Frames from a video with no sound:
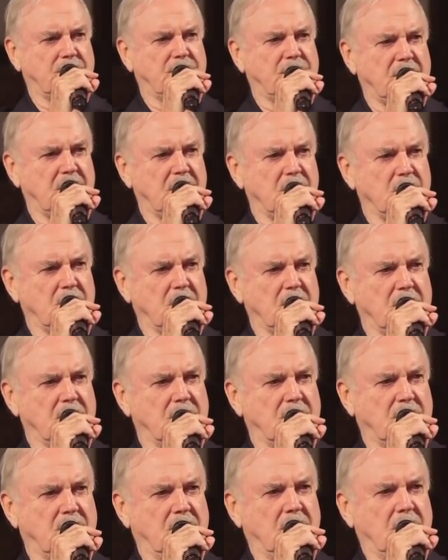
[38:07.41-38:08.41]
very
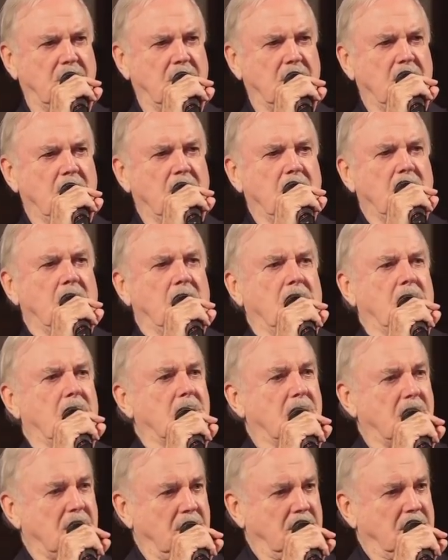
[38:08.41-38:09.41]
much,
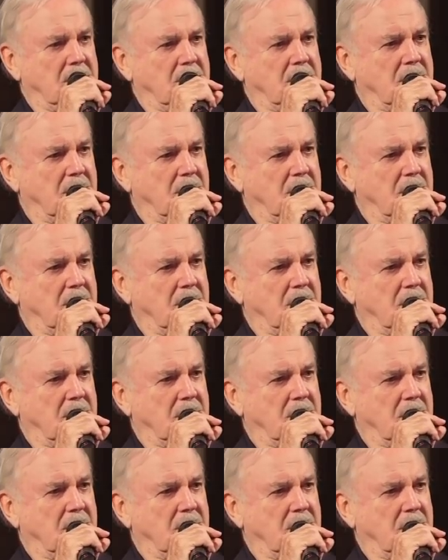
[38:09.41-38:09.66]
right?